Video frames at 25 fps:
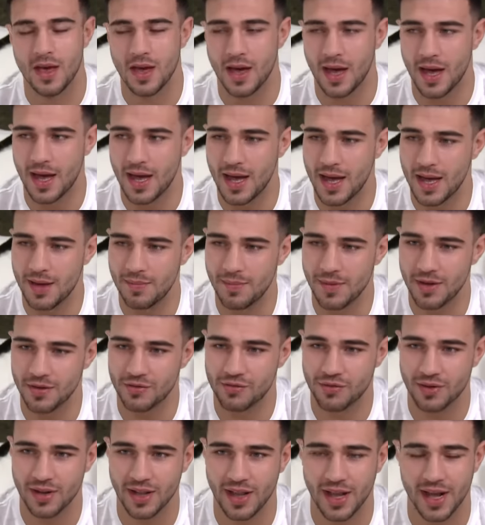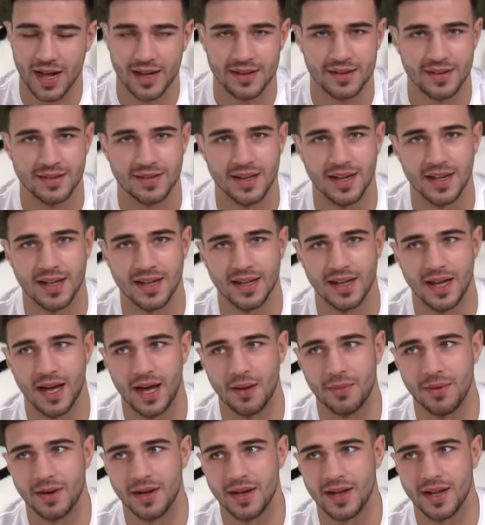It's really hard to tell.
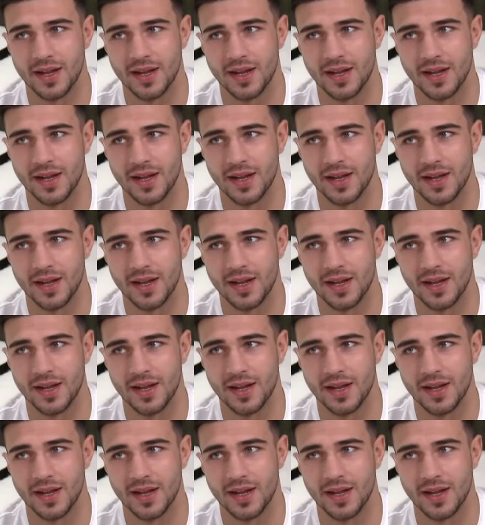I mean,